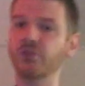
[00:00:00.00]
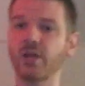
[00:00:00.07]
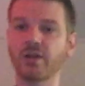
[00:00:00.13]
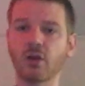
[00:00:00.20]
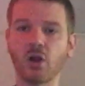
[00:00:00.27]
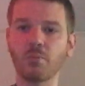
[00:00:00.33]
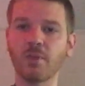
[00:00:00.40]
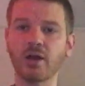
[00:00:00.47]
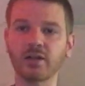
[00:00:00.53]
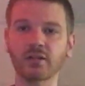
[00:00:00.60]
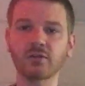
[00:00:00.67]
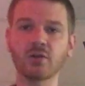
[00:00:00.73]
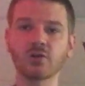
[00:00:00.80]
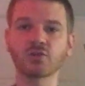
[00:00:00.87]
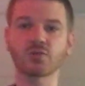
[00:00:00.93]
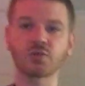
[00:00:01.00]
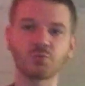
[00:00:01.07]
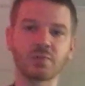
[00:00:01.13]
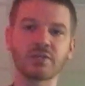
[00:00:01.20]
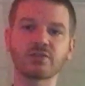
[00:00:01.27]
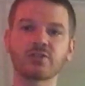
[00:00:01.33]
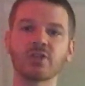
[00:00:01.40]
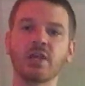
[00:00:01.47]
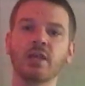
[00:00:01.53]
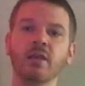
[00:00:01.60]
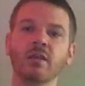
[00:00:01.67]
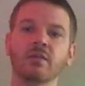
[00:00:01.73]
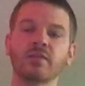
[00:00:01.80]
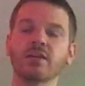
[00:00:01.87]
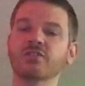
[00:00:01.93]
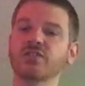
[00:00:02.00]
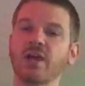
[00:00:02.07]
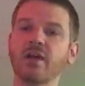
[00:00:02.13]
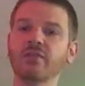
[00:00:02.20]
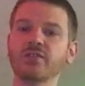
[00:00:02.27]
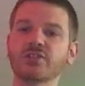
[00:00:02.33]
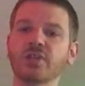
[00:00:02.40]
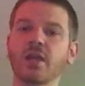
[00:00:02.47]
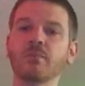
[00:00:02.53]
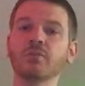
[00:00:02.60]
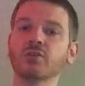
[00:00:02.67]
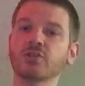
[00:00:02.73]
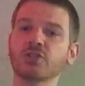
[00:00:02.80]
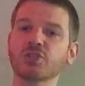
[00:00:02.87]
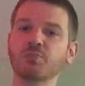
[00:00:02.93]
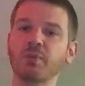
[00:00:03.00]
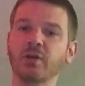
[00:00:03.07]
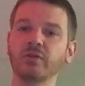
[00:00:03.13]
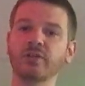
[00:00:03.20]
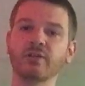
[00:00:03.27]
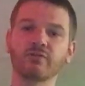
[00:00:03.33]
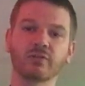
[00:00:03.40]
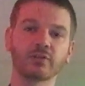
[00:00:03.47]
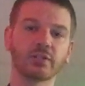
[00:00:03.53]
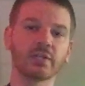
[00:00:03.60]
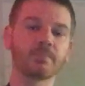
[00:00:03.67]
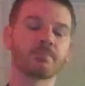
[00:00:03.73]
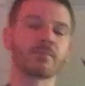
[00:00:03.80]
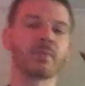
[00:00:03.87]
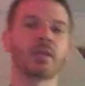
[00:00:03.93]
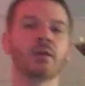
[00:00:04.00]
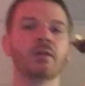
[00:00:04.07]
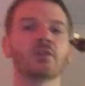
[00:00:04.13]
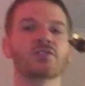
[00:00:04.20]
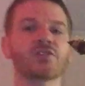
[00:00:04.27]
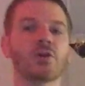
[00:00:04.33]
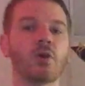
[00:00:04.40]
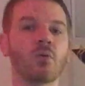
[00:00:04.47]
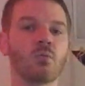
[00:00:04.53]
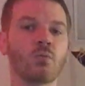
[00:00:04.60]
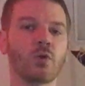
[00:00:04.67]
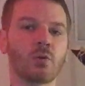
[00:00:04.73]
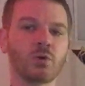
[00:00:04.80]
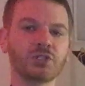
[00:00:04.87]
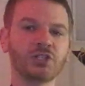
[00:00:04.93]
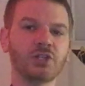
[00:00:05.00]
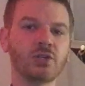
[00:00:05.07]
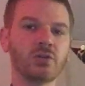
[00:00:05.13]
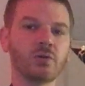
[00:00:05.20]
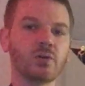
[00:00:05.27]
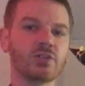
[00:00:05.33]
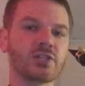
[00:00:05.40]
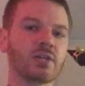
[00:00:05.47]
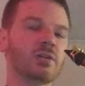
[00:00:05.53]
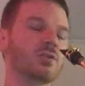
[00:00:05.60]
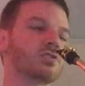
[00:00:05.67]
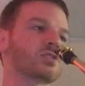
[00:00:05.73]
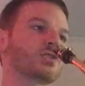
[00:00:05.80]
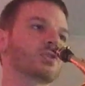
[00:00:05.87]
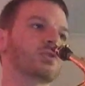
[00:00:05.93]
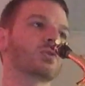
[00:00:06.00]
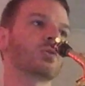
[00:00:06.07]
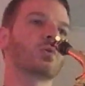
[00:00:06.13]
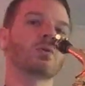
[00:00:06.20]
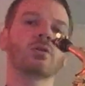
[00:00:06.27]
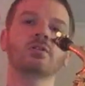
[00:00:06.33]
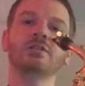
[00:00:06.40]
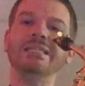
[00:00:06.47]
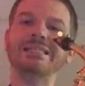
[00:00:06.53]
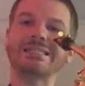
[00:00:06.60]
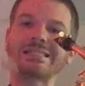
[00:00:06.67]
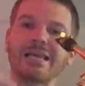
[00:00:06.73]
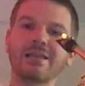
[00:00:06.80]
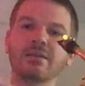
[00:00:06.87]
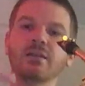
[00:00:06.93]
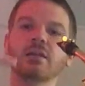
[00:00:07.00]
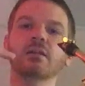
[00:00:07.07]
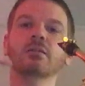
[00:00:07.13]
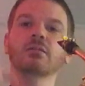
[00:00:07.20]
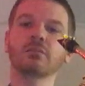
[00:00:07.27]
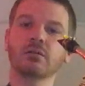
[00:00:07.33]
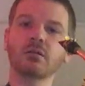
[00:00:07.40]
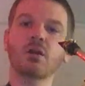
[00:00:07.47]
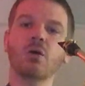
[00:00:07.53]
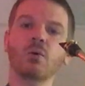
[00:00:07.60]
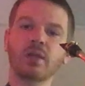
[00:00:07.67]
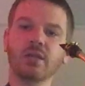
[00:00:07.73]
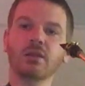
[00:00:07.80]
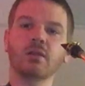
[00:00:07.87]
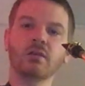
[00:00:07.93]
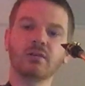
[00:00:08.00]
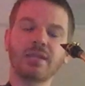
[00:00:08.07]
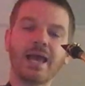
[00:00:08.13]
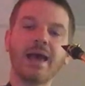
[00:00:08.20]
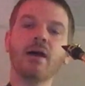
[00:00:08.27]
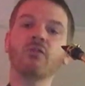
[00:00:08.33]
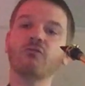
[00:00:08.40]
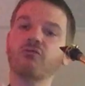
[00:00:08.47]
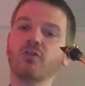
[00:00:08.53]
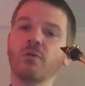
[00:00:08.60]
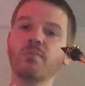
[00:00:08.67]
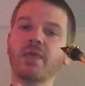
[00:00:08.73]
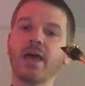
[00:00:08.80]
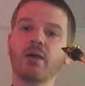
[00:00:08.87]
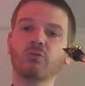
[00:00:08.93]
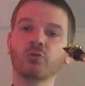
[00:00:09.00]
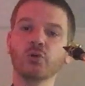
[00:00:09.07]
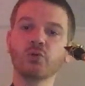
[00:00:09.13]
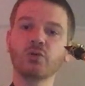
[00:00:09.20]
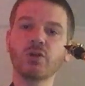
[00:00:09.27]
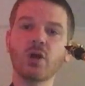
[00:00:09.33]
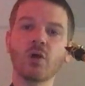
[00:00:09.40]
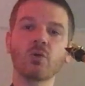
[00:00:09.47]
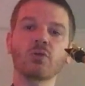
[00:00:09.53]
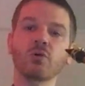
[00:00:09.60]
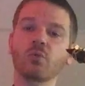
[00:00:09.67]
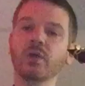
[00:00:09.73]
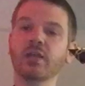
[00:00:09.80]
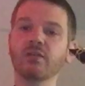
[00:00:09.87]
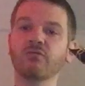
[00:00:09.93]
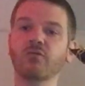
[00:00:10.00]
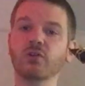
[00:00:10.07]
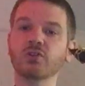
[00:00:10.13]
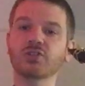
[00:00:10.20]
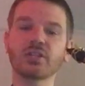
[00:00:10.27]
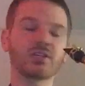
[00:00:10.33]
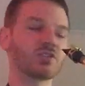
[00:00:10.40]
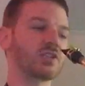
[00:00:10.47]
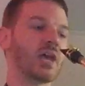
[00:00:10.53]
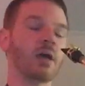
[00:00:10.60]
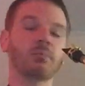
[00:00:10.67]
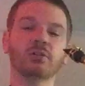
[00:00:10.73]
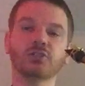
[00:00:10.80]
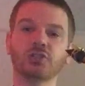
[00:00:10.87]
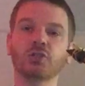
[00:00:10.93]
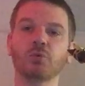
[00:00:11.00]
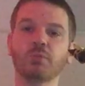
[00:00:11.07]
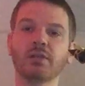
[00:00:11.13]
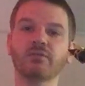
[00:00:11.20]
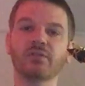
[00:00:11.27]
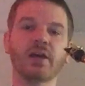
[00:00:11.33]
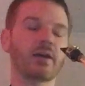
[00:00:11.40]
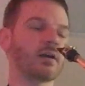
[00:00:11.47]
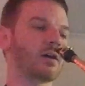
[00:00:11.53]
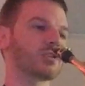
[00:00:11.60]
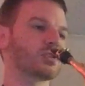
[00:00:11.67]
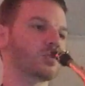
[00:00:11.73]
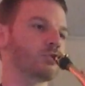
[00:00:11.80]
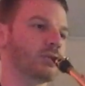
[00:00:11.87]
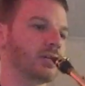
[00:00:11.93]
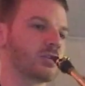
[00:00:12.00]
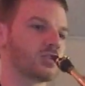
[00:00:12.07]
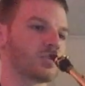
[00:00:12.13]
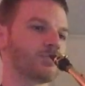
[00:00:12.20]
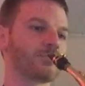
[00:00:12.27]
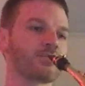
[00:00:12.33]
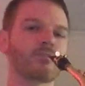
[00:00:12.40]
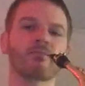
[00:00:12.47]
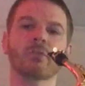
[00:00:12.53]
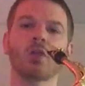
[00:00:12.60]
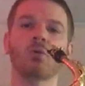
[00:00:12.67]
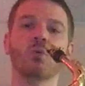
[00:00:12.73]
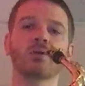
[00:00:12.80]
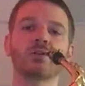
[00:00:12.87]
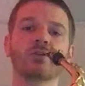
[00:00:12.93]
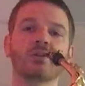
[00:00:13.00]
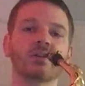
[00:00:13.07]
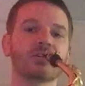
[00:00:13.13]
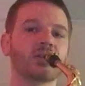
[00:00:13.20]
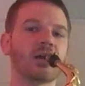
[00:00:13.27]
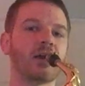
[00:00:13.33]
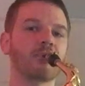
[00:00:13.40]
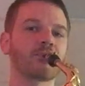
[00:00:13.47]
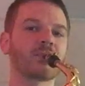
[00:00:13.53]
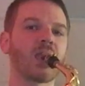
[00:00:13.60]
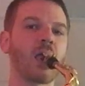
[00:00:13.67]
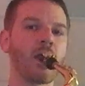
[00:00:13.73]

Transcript: are enharmonic notes, which means they sound the same, they're just spelled differently. So what I want you to do is get used to descending, going down from that root note that we had first established, your B flat concert pitch. One note at a time.